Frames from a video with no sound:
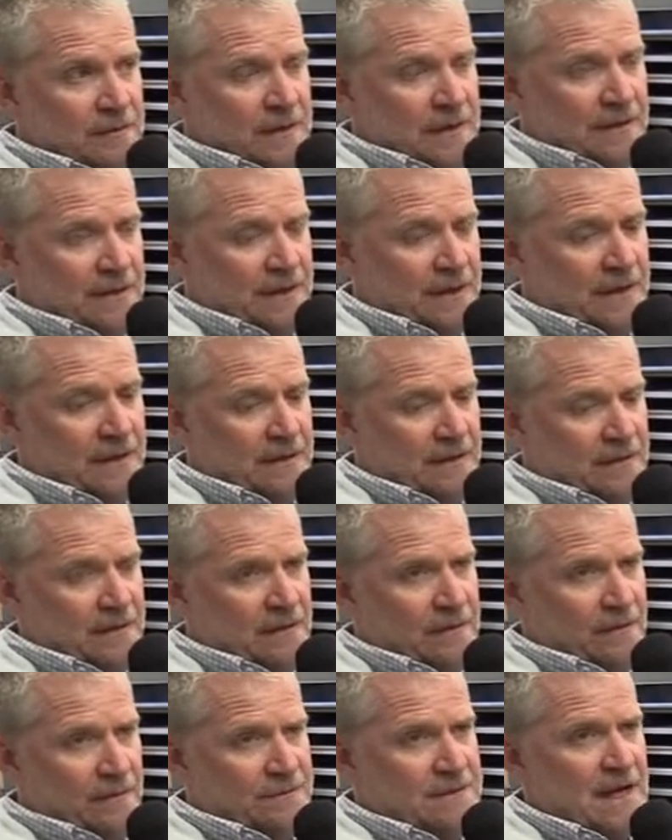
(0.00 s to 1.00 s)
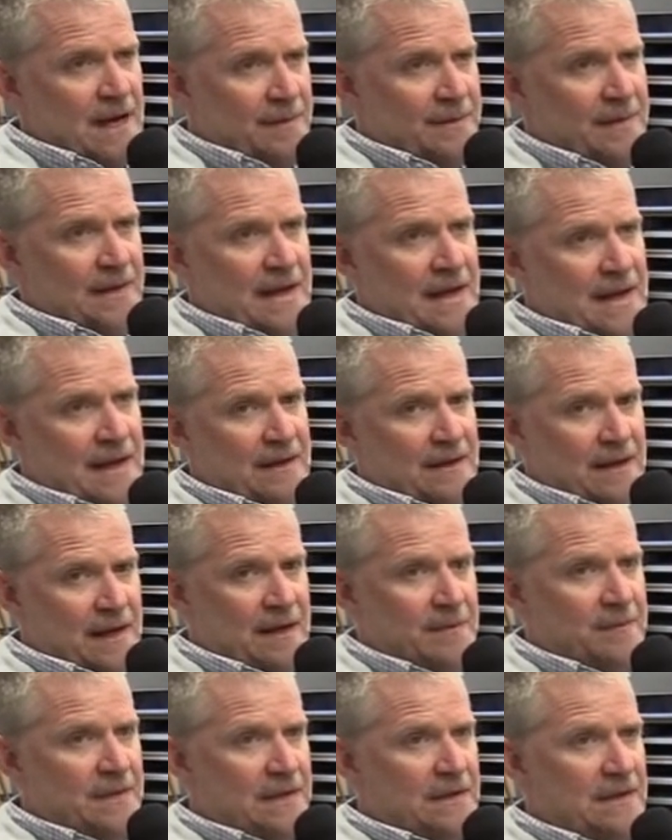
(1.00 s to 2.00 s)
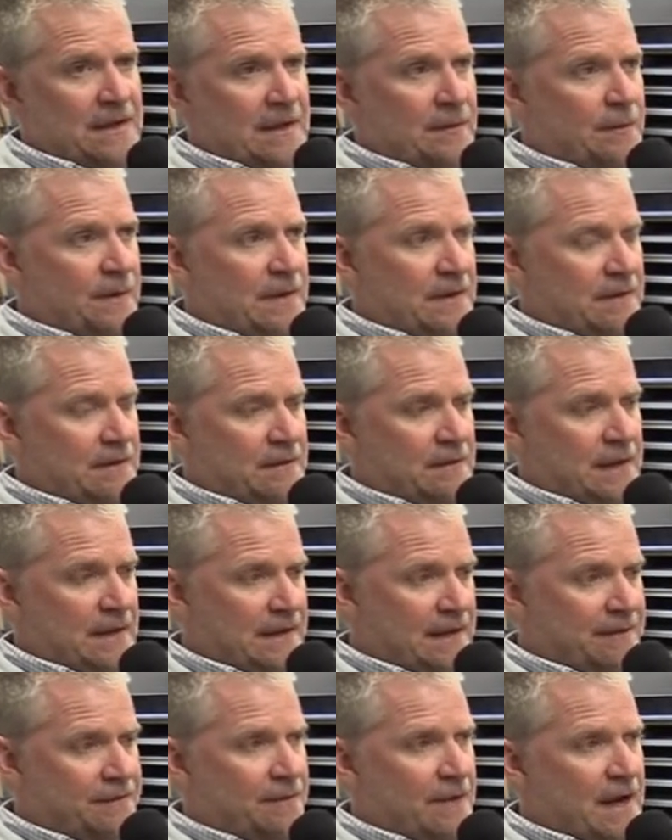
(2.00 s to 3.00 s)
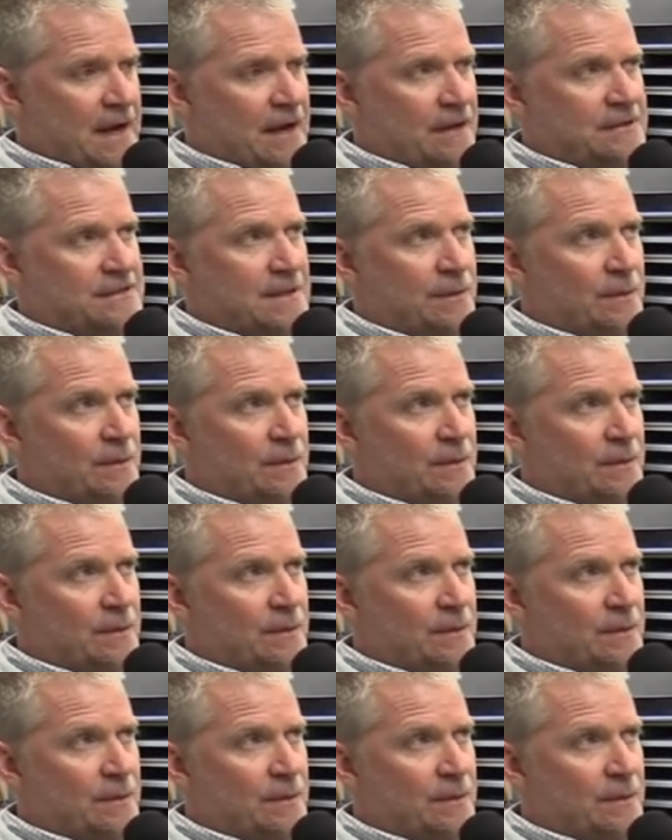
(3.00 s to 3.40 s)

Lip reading: And then on top of that, I left Roush.